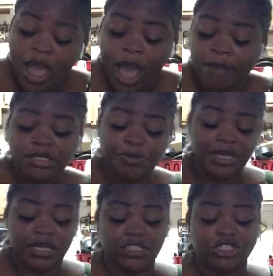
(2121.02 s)
I'm
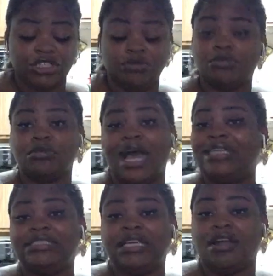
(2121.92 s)
speaking in general. I
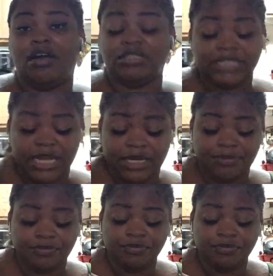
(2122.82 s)
see it all the time.